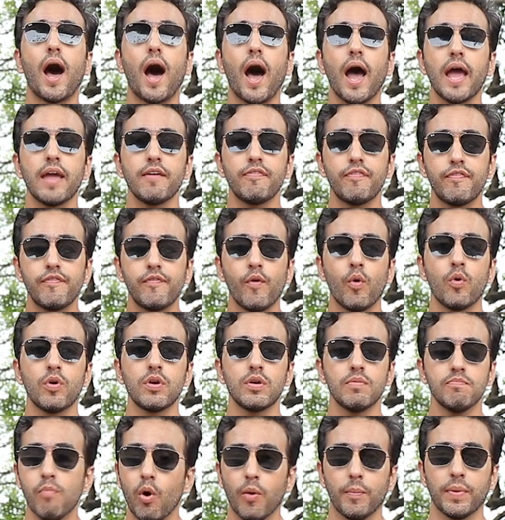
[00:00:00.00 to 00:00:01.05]

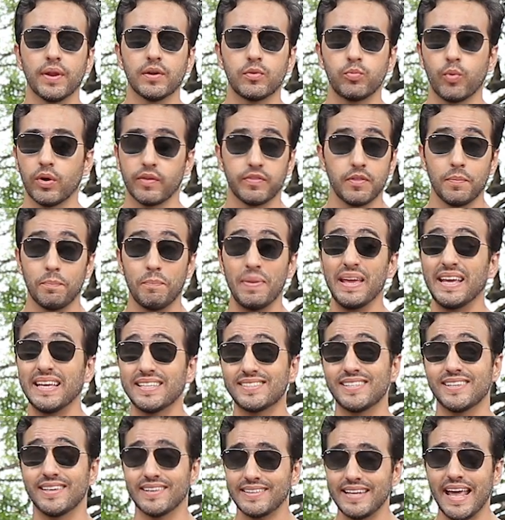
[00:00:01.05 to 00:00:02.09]
iPhone moment. One of the
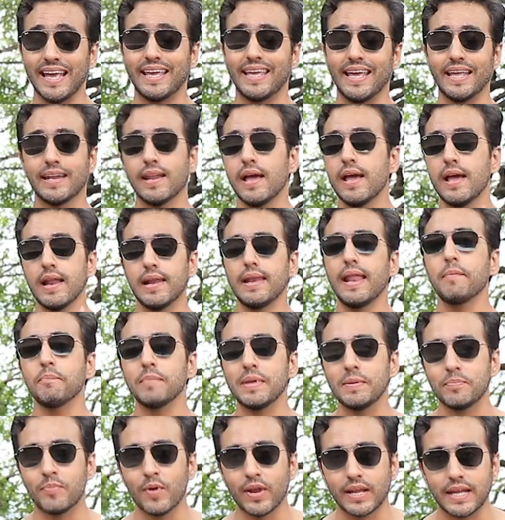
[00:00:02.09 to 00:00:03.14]
biggest in a decade. Let
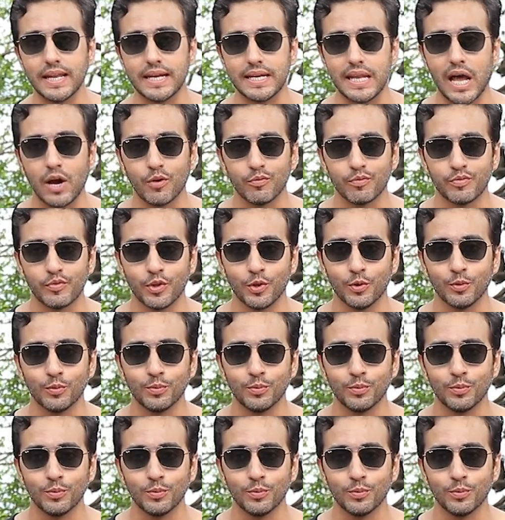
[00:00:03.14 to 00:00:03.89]
me break it down for you.